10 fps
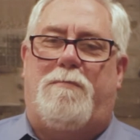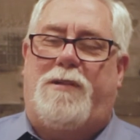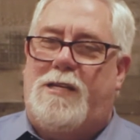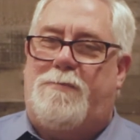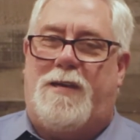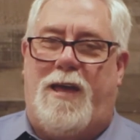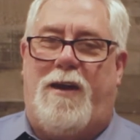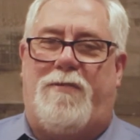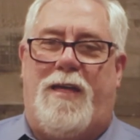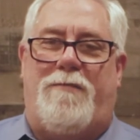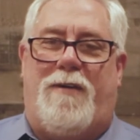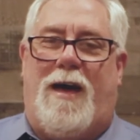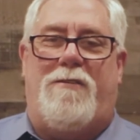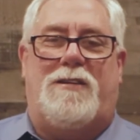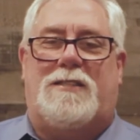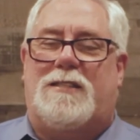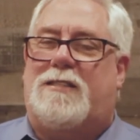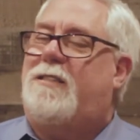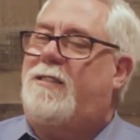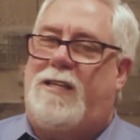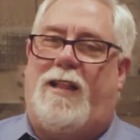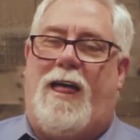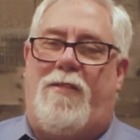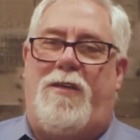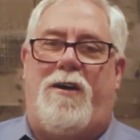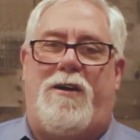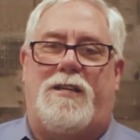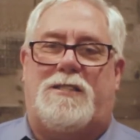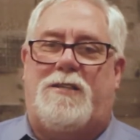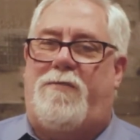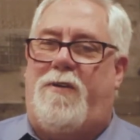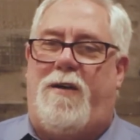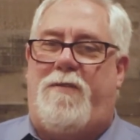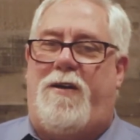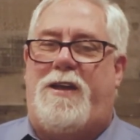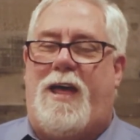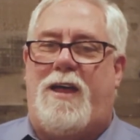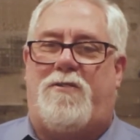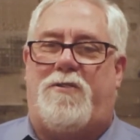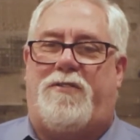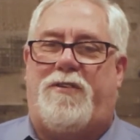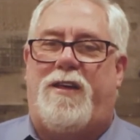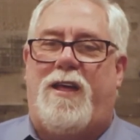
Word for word: Please be careful. That virus virus still out there and it's still very, very dangerous.